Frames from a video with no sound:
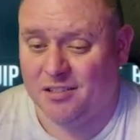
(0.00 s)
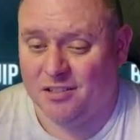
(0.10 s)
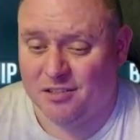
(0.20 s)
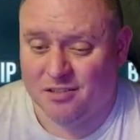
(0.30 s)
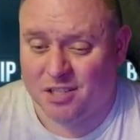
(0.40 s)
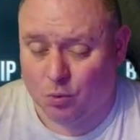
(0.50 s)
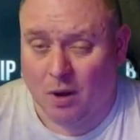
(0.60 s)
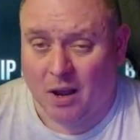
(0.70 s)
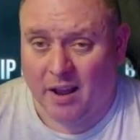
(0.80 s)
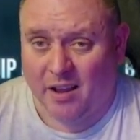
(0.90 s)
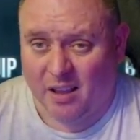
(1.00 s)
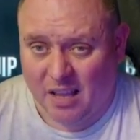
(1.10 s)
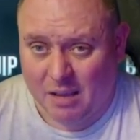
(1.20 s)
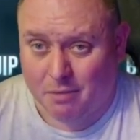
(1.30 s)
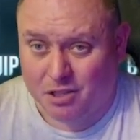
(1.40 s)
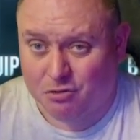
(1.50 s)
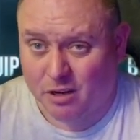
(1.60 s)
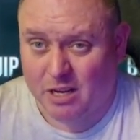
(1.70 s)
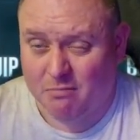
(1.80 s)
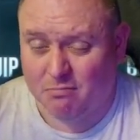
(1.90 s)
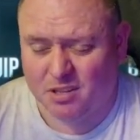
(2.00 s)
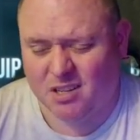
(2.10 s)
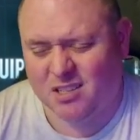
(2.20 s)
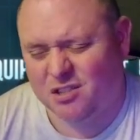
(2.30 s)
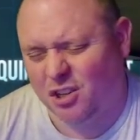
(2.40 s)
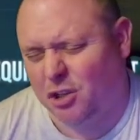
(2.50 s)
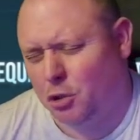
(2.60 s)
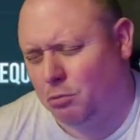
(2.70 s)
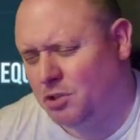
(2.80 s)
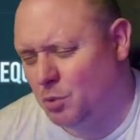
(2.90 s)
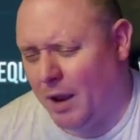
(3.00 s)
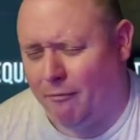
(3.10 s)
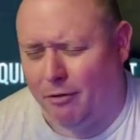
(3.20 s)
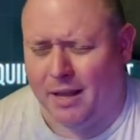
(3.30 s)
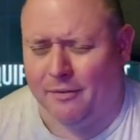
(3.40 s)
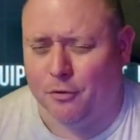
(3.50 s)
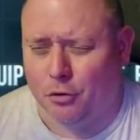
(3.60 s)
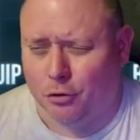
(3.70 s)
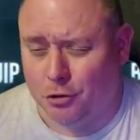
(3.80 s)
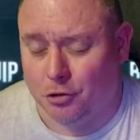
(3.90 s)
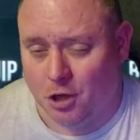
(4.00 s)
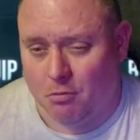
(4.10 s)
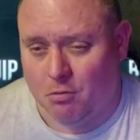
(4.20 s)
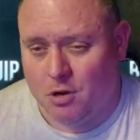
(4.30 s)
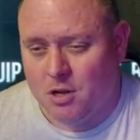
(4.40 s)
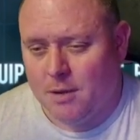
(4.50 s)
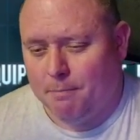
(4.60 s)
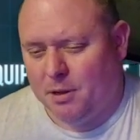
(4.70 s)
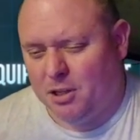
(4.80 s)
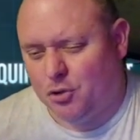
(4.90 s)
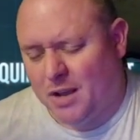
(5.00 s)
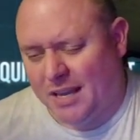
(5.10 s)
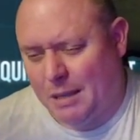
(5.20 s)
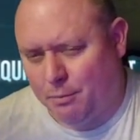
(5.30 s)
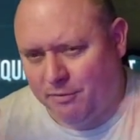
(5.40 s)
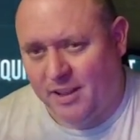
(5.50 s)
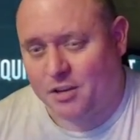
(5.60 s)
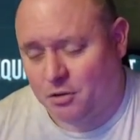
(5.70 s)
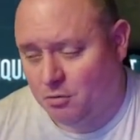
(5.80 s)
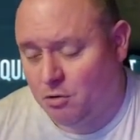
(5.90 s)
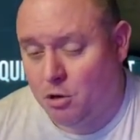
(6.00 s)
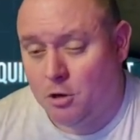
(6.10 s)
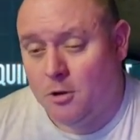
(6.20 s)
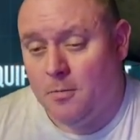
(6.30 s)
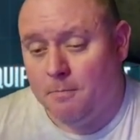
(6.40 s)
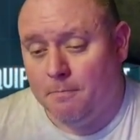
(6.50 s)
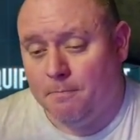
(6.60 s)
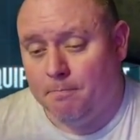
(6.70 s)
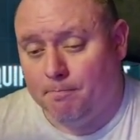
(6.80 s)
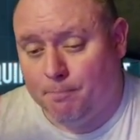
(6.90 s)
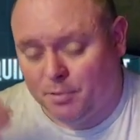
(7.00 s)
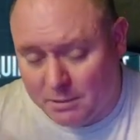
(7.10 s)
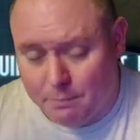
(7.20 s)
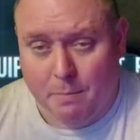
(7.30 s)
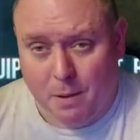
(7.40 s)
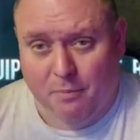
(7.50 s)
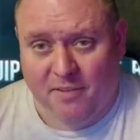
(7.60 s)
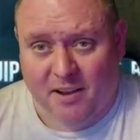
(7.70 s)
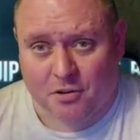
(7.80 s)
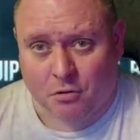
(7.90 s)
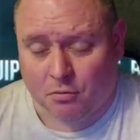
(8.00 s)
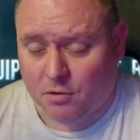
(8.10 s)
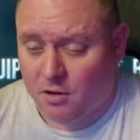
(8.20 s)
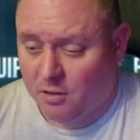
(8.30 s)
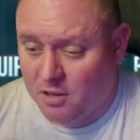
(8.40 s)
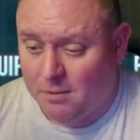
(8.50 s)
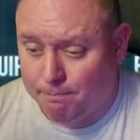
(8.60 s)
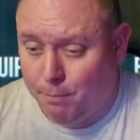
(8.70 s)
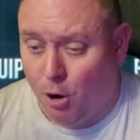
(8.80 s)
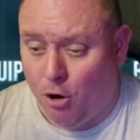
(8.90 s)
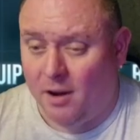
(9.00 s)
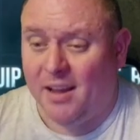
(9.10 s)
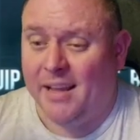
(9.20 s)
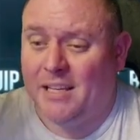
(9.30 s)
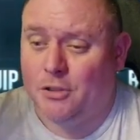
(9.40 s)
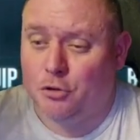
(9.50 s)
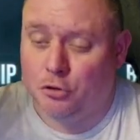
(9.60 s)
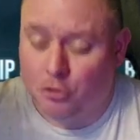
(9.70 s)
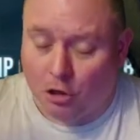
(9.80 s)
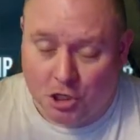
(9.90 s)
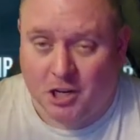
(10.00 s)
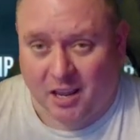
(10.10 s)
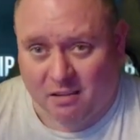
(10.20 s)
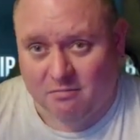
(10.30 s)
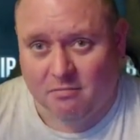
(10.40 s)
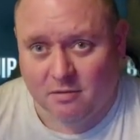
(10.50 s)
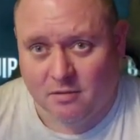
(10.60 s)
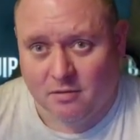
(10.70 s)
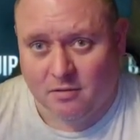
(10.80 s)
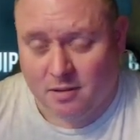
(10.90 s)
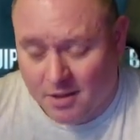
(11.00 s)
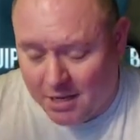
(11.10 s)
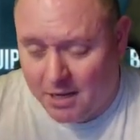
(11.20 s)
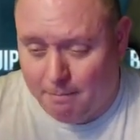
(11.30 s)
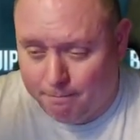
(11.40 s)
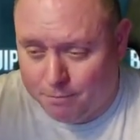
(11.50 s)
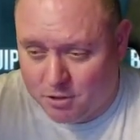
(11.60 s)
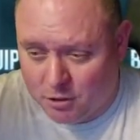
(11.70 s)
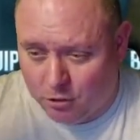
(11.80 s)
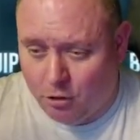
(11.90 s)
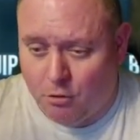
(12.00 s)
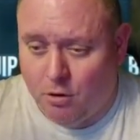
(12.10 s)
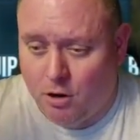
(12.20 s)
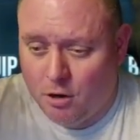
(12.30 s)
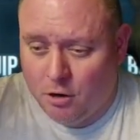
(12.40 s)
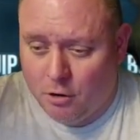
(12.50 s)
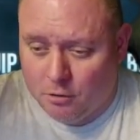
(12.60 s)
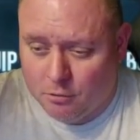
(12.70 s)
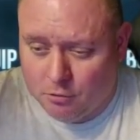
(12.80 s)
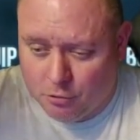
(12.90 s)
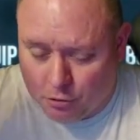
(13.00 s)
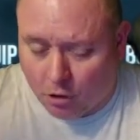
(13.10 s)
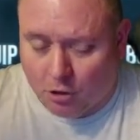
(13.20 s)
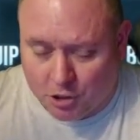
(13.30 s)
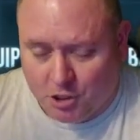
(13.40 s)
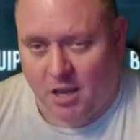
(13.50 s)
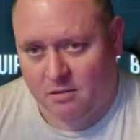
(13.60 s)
swear in my streams, and it's not I don't swear in real life, of course I do, but I just try and keep it professional. But this is me being professional. This bot is dog shit. Absolute dog shit.